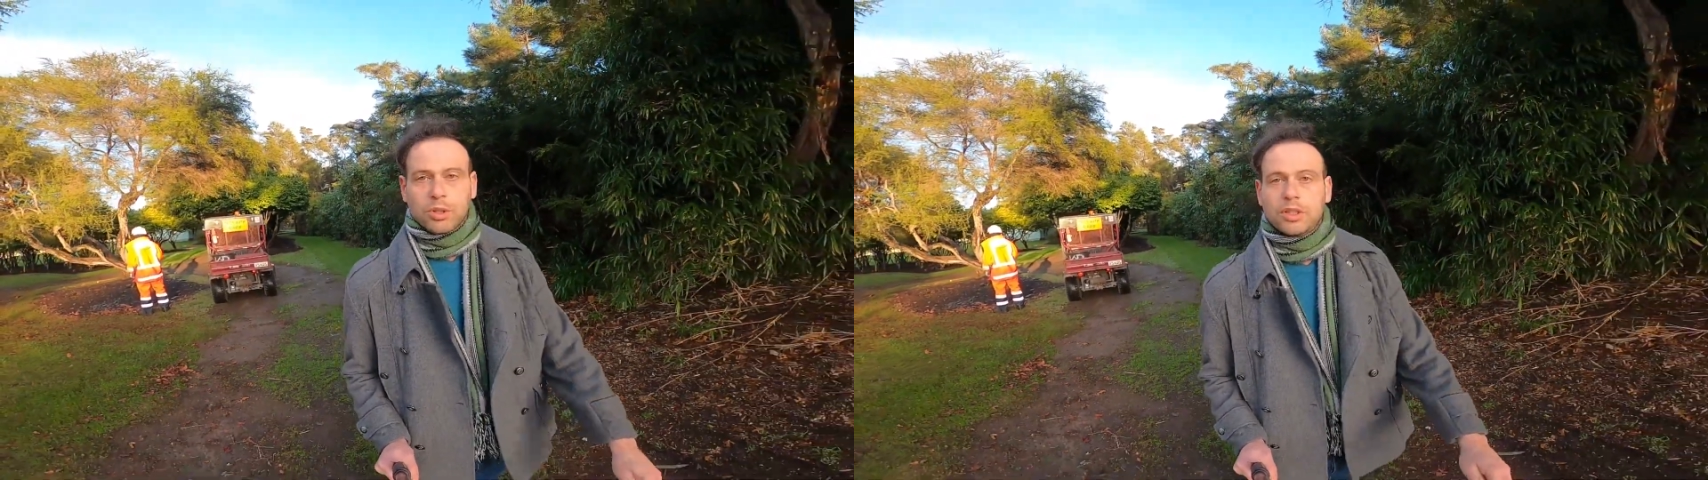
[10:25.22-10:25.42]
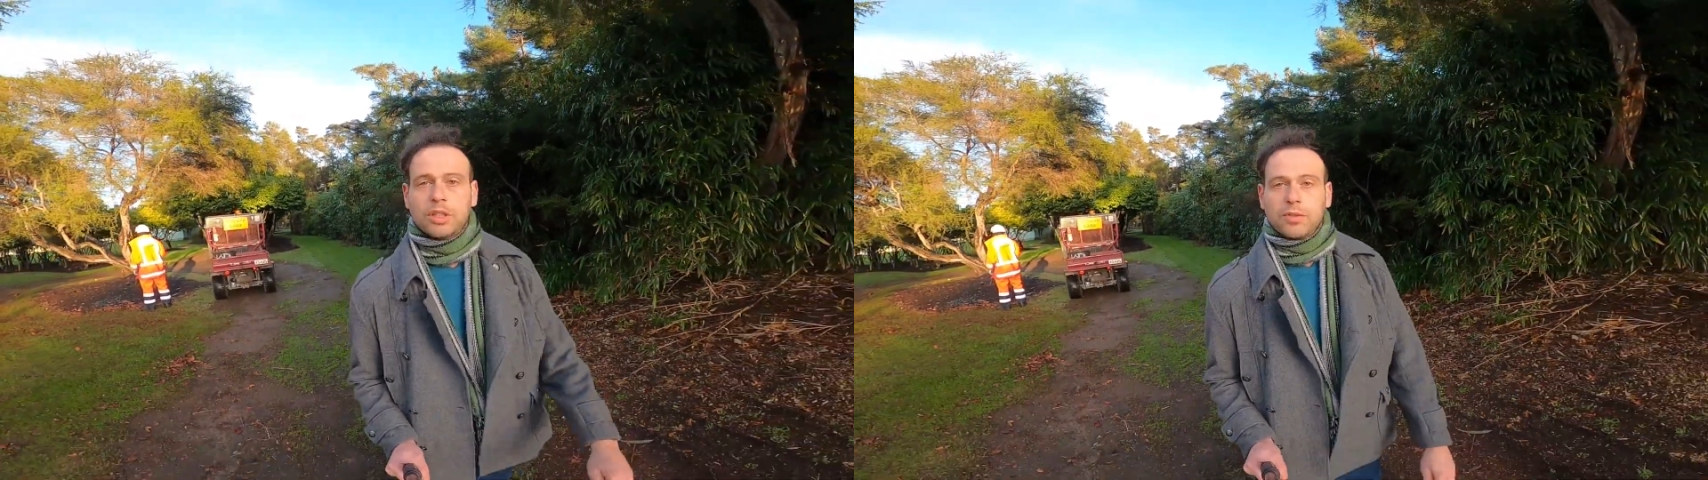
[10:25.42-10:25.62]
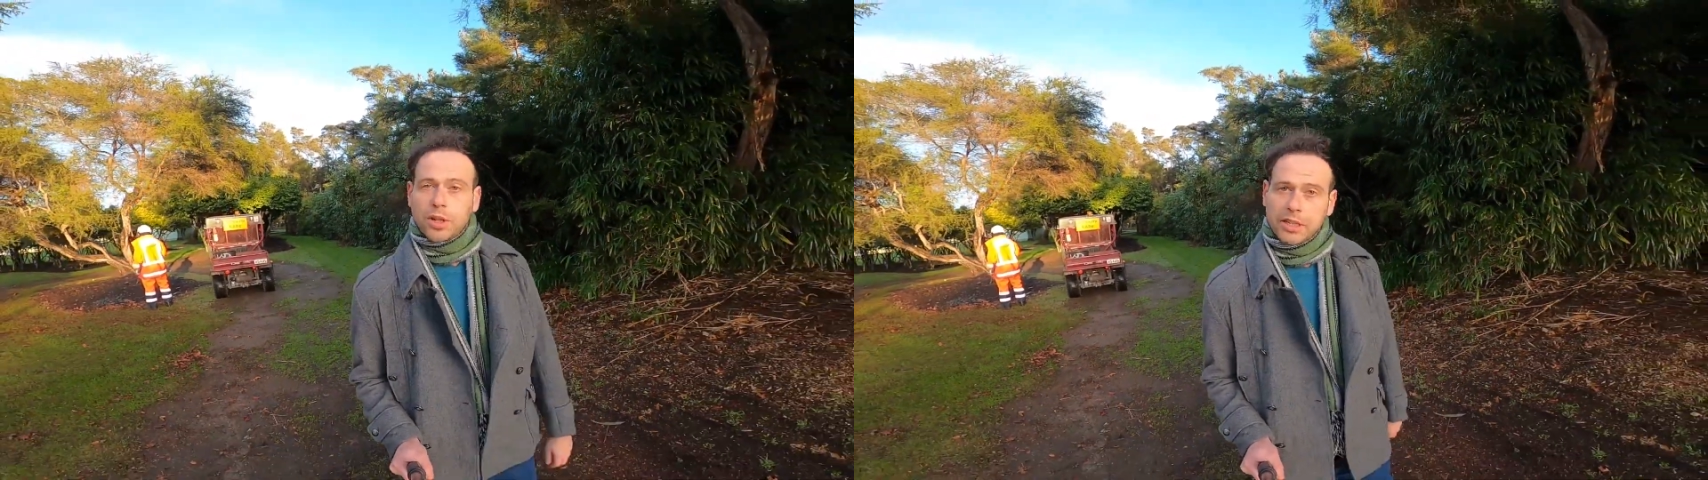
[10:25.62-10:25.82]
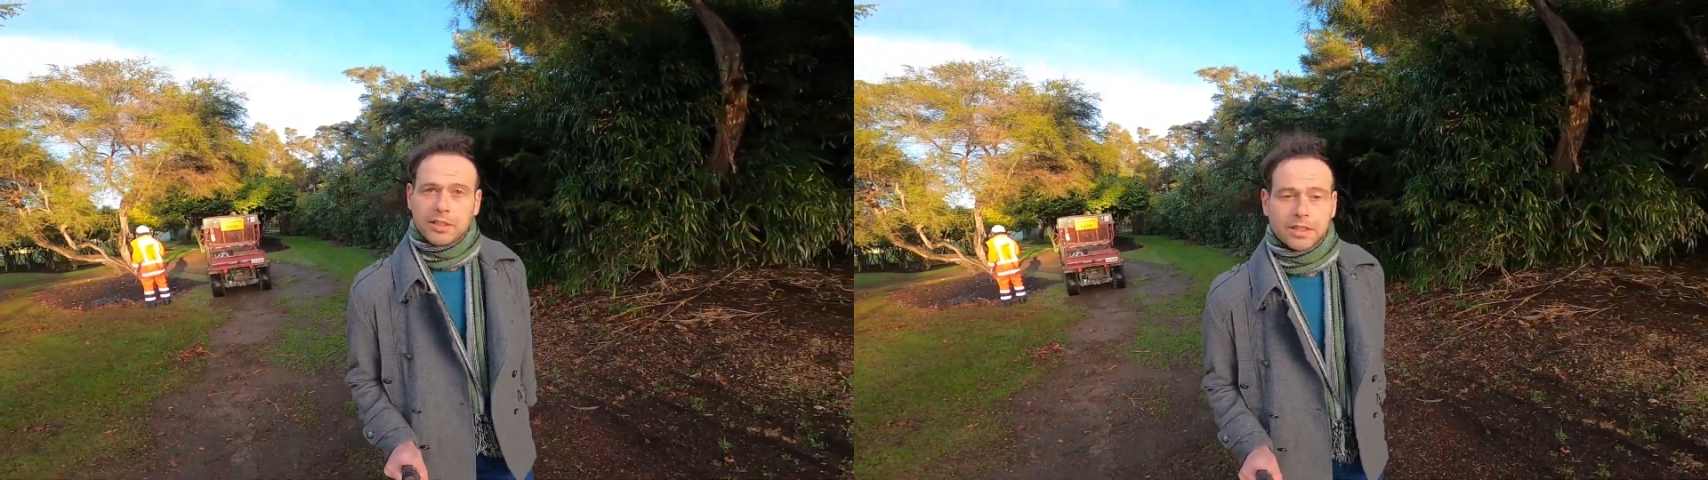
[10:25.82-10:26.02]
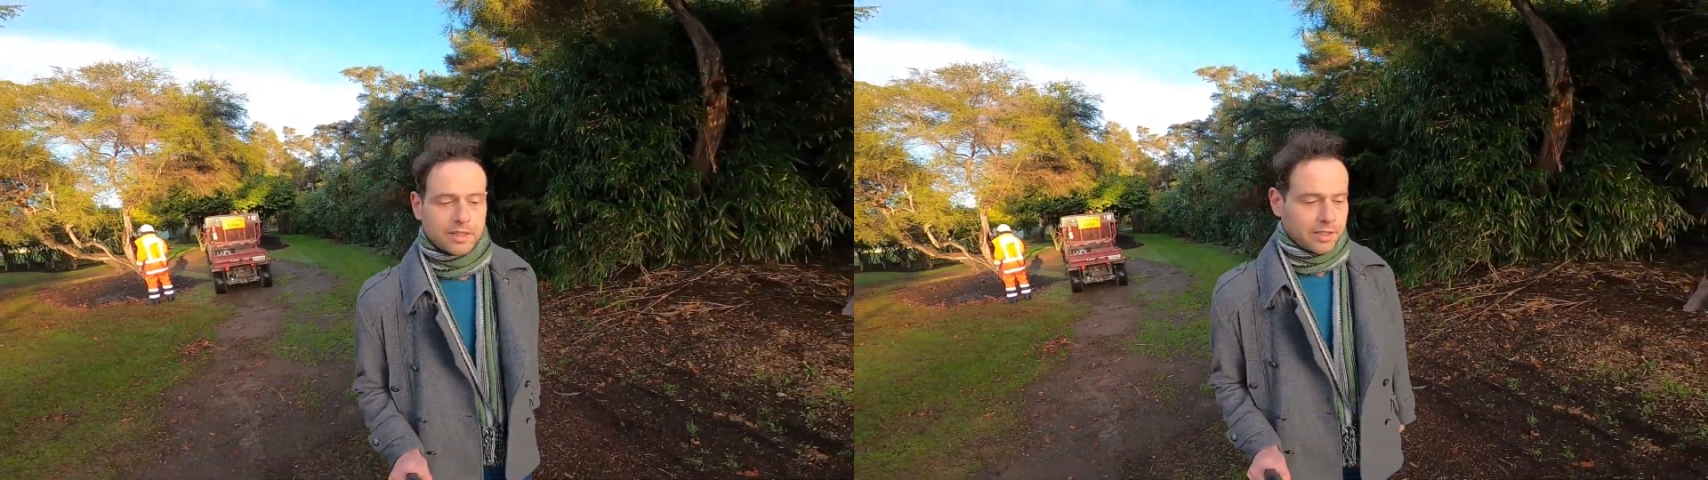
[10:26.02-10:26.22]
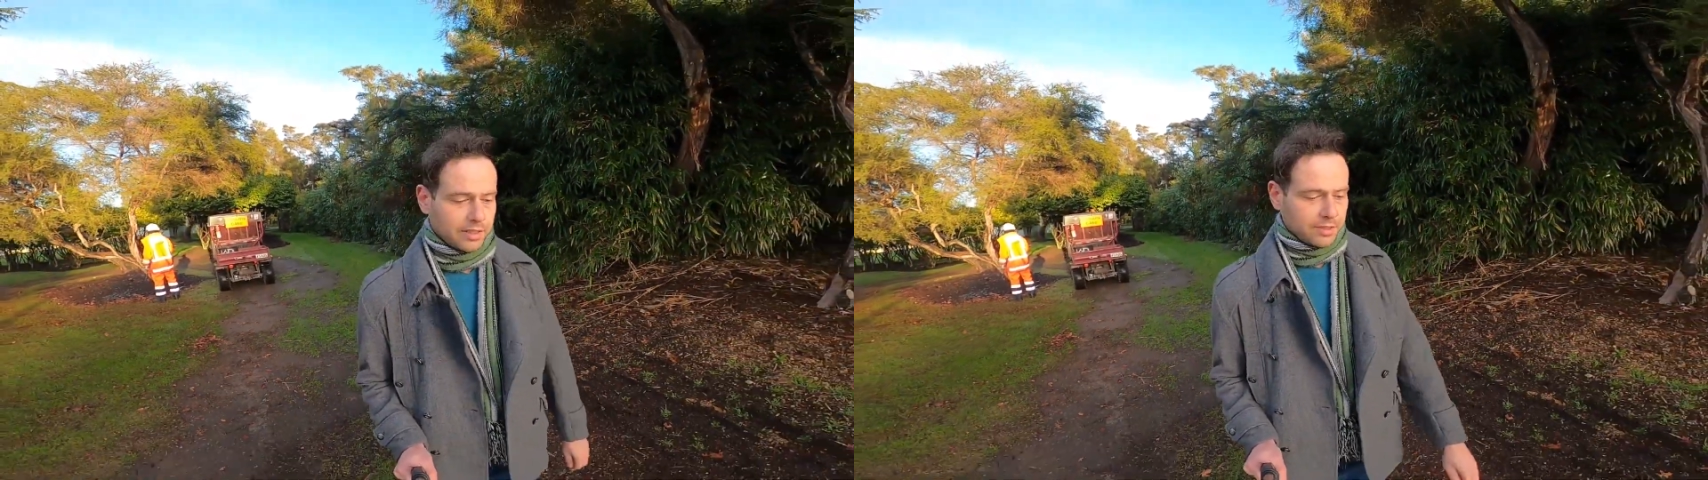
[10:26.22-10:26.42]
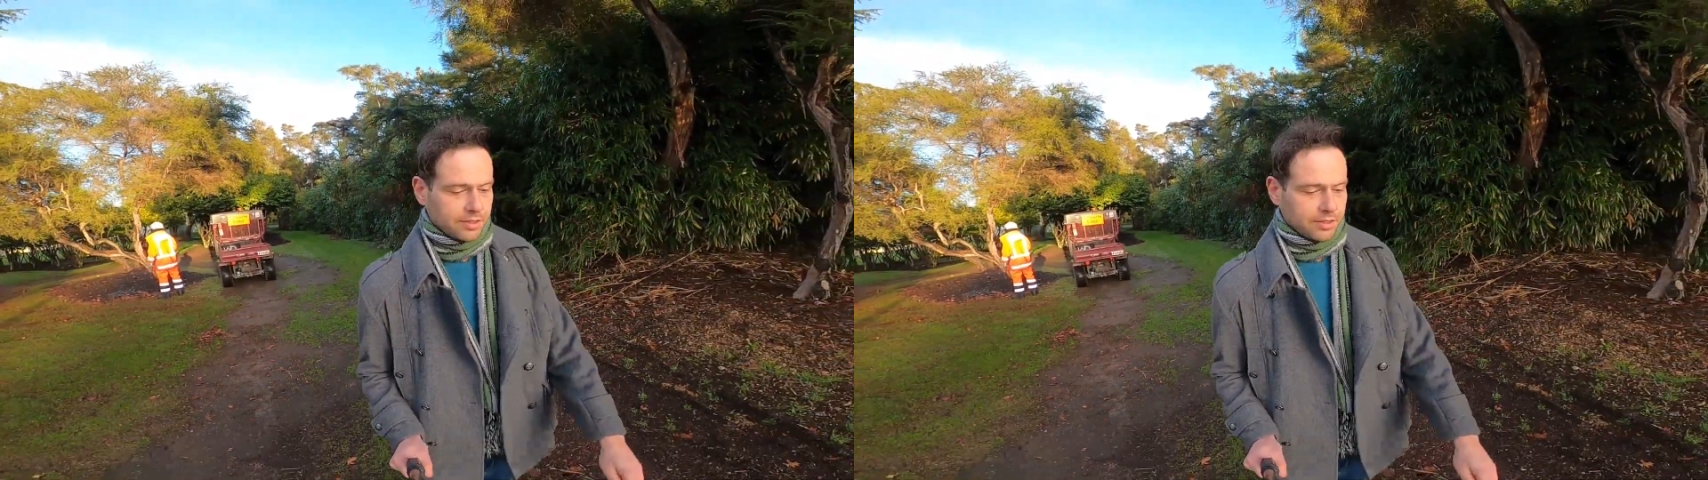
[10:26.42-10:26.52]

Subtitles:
you receive residency,